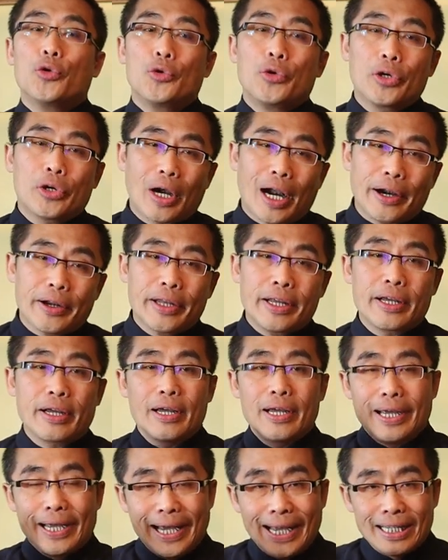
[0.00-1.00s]

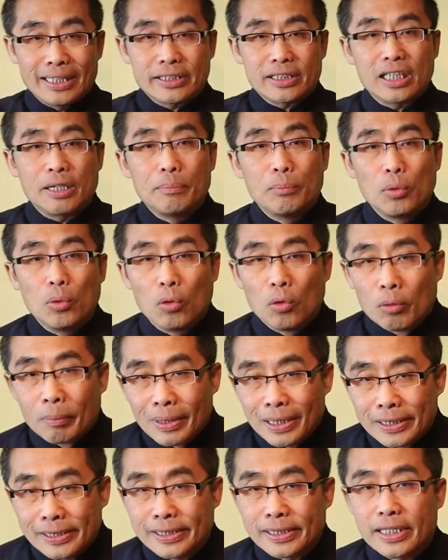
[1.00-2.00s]
regarding its
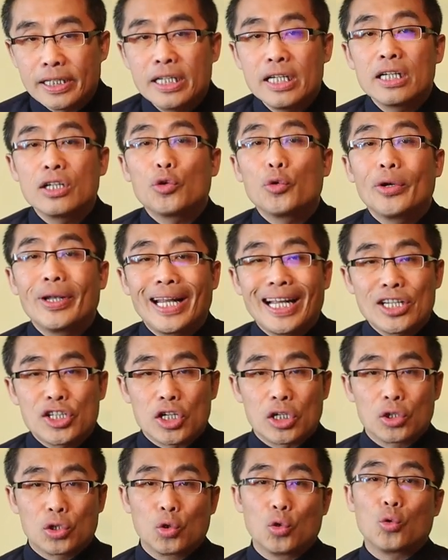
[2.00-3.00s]
movements in
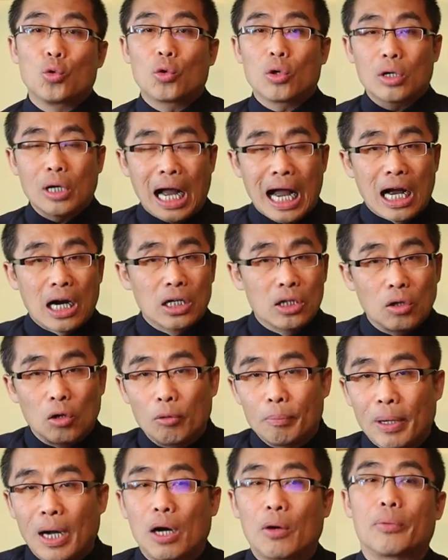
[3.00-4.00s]
relation to Gang
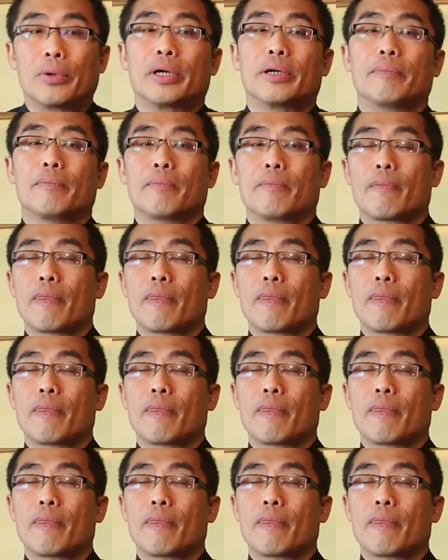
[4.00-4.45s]
Rou power.